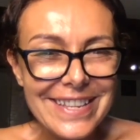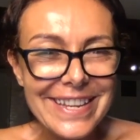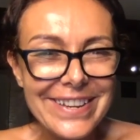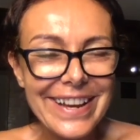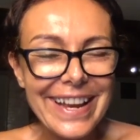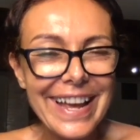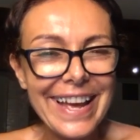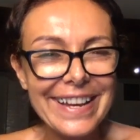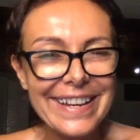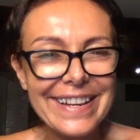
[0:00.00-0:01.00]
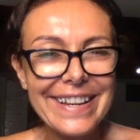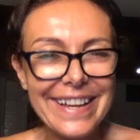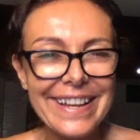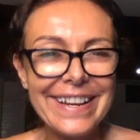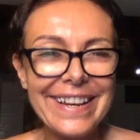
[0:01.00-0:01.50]
see you again.
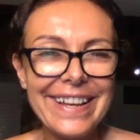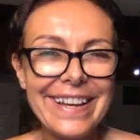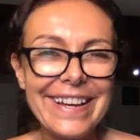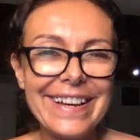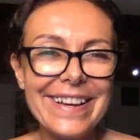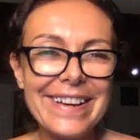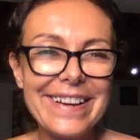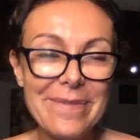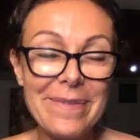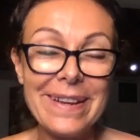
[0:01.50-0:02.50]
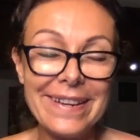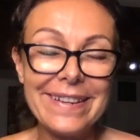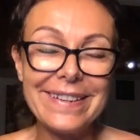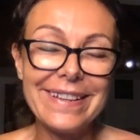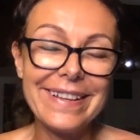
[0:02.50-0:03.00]
And I mean,
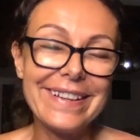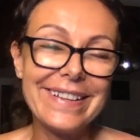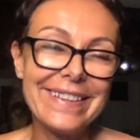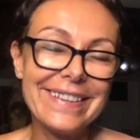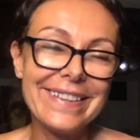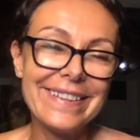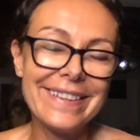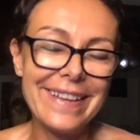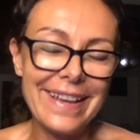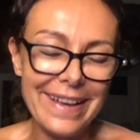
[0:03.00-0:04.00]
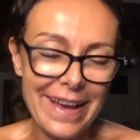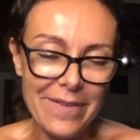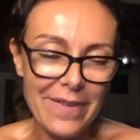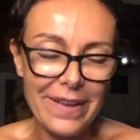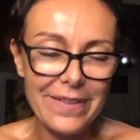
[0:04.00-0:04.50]

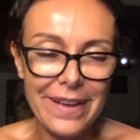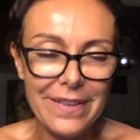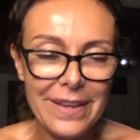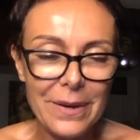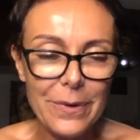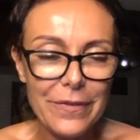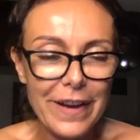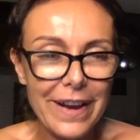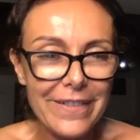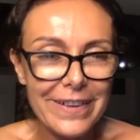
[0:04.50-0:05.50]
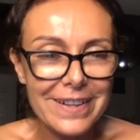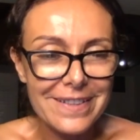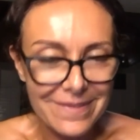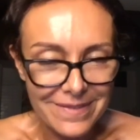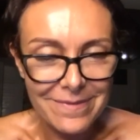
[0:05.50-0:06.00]
I think we've covered
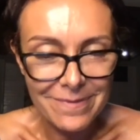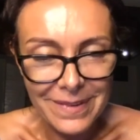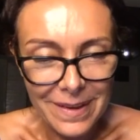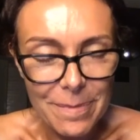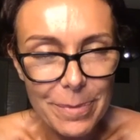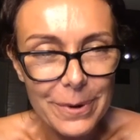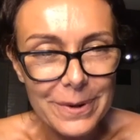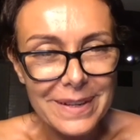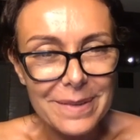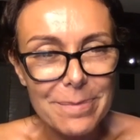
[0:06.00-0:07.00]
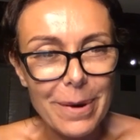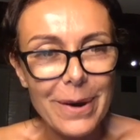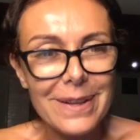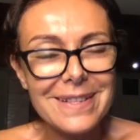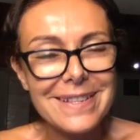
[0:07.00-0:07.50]
important
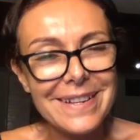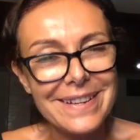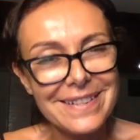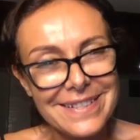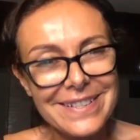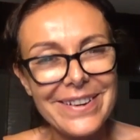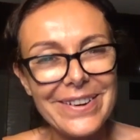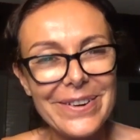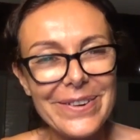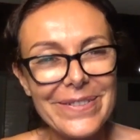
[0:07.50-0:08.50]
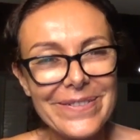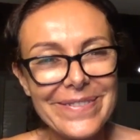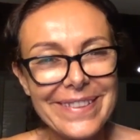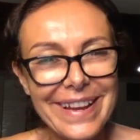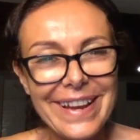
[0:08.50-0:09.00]
points here. So
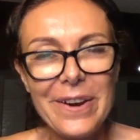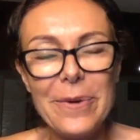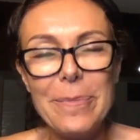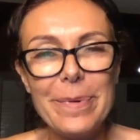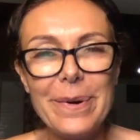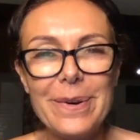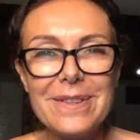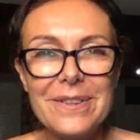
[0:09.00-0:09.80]
I hope also